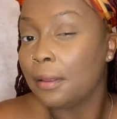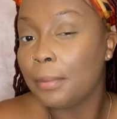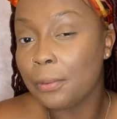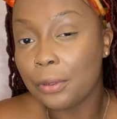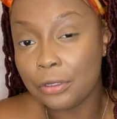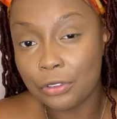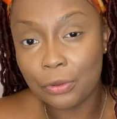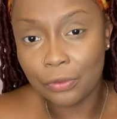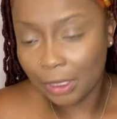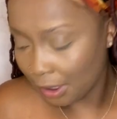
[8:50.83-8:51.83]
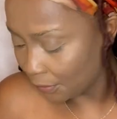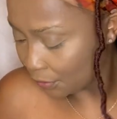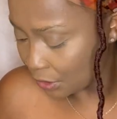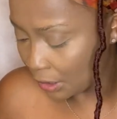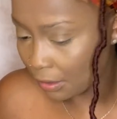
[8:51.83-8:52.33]
people that you've loved for
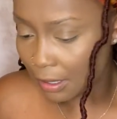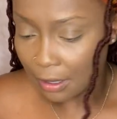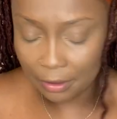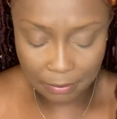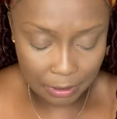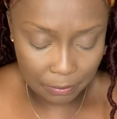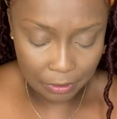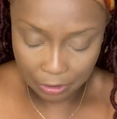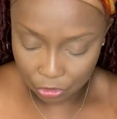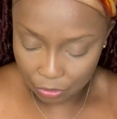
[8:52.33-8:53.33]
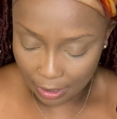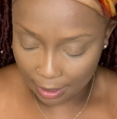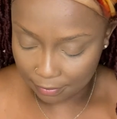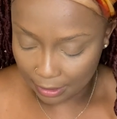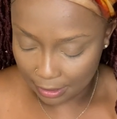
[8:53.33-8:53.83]
so long and people that you
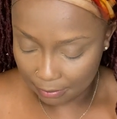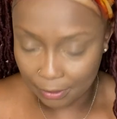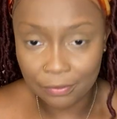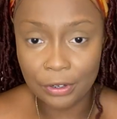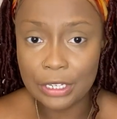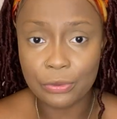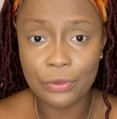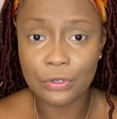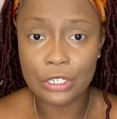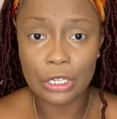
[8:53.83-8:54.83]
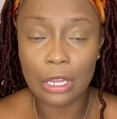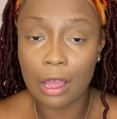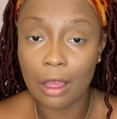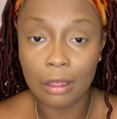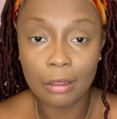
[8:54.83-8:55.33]
have, like, been friends with for so
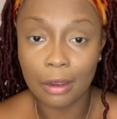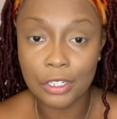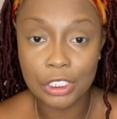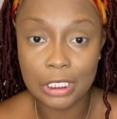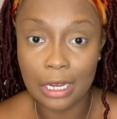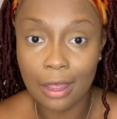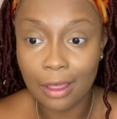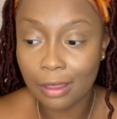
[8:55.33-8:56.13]
long are just not